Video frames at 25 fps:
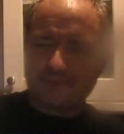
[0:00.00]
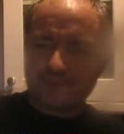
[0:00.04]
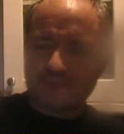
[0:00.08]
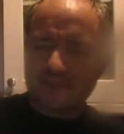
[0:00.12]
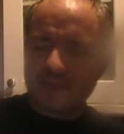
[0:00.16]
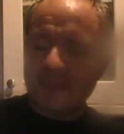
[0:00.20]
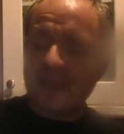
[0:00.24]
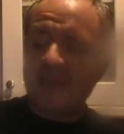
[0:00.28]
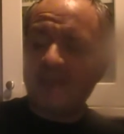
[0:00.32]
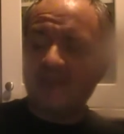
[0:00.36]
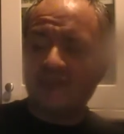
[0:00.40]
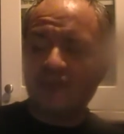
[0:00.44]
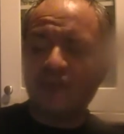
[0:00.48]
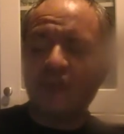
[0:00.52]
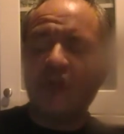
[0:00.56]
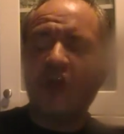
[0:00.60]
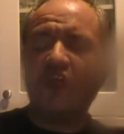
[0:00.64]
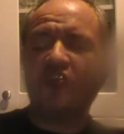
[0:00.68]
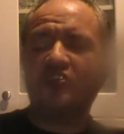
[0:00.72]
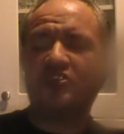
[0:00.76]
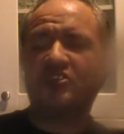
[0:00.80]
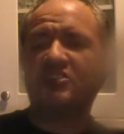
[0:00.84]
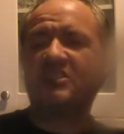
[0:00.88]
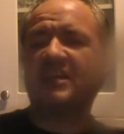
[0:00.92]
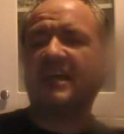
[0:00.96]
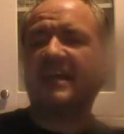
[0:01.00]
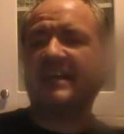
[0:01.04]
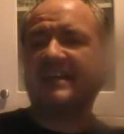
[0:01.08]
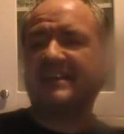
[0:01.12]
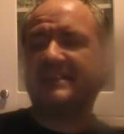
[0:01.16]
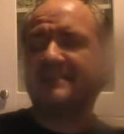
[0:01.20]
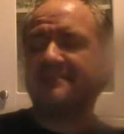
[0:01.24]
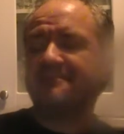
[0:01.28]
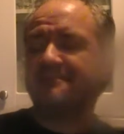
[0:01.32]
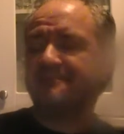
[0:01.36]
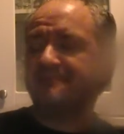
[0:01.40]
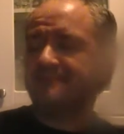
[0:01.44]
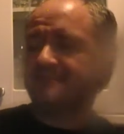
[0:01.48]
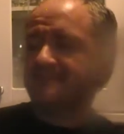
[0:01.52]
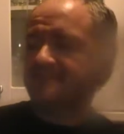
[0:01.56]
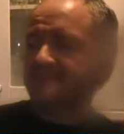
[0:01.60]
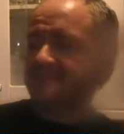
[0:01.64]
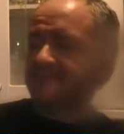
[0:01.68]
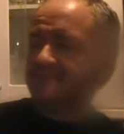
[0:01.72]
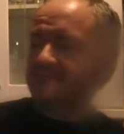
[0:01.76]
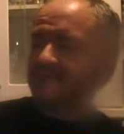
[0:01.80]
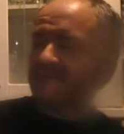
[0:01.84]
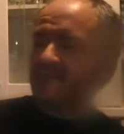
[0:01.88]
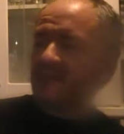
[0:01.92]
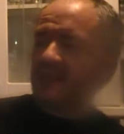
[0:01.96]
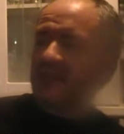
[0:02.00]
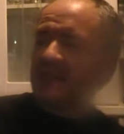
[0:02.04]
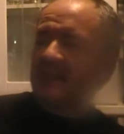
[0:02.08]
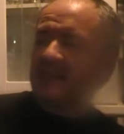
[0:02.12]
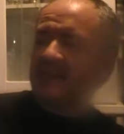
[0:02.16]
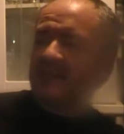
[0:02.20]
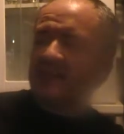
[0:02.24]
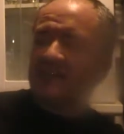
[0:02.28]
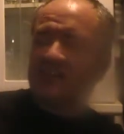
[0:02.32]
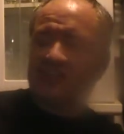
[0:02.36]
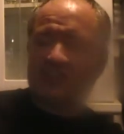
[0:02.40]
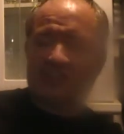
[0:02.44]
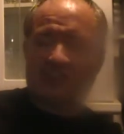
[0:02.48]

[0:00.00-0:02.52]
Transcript: And I've got to say, this is